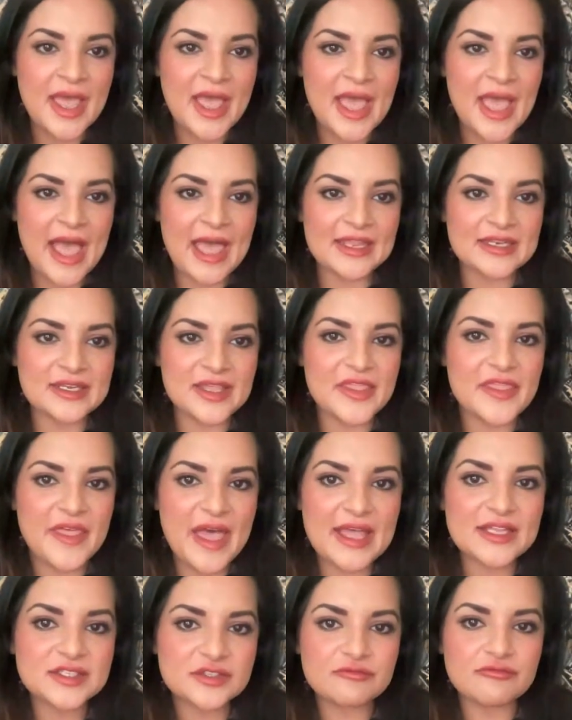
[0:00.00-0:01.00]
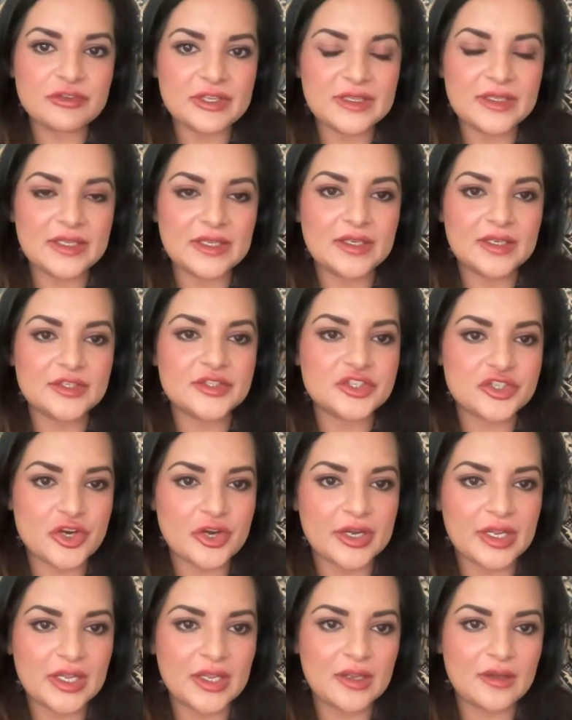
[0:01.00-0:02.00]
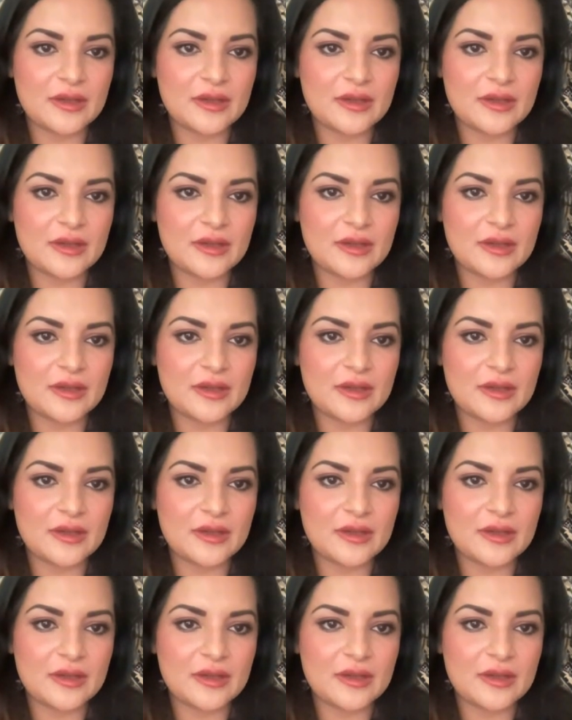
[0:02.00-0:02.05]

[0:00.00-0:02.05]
And that's really concerning